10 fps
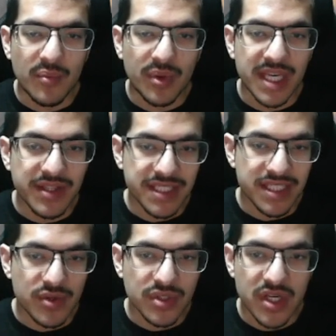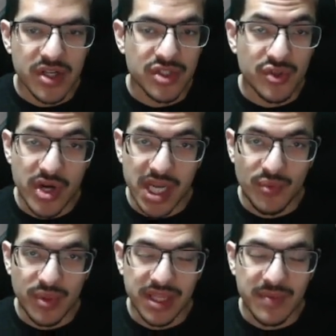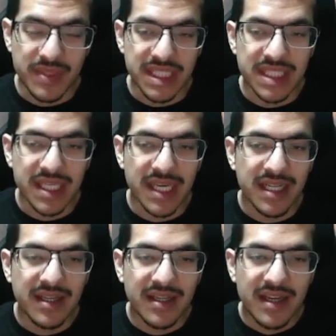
without these ghost cards try to win them instead.